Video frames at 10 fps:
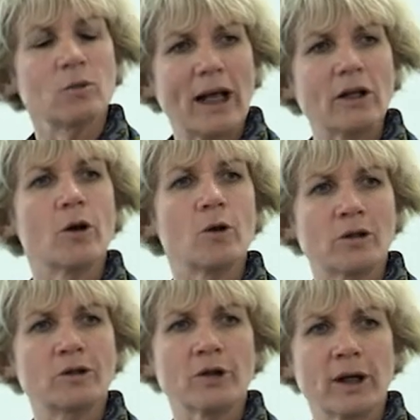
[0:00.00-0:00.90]
alcohol
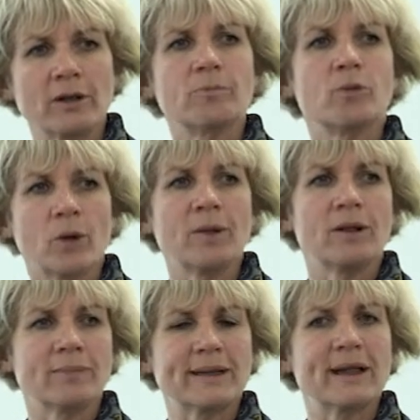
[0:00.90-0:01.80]
or drug
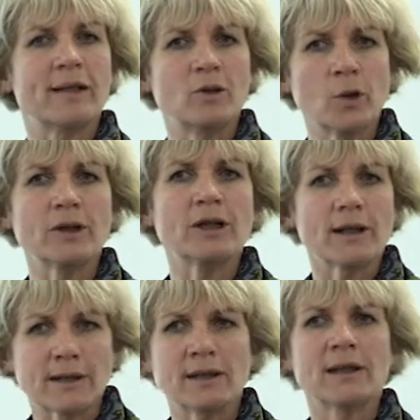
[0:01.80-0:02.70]
problems. So not
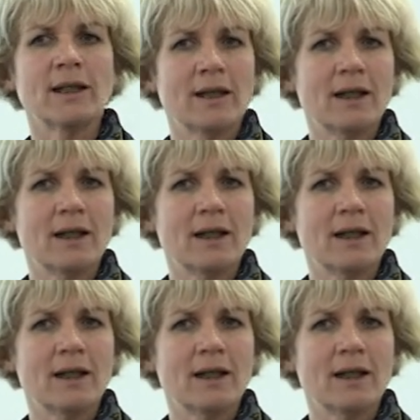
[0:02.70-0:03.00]
just